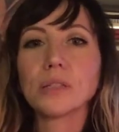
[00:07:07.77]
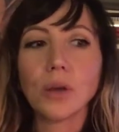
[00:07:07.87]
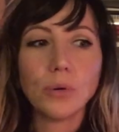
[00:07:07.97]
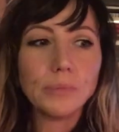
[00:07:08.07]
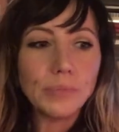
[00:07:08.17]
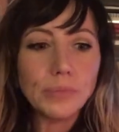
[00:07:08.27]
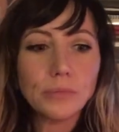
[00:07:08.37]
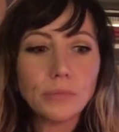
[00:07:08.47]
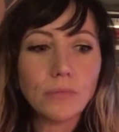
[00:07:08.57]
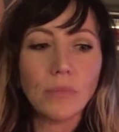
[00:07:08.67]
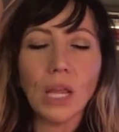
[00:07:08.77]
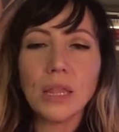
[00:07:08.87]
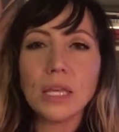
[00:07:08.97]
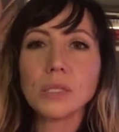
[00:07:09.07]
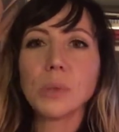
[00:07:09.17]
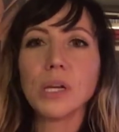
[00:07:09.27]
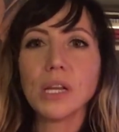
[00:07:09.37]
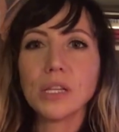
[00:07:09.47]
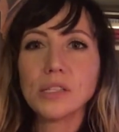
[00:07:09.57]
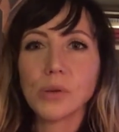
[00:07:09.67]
So that's what I did.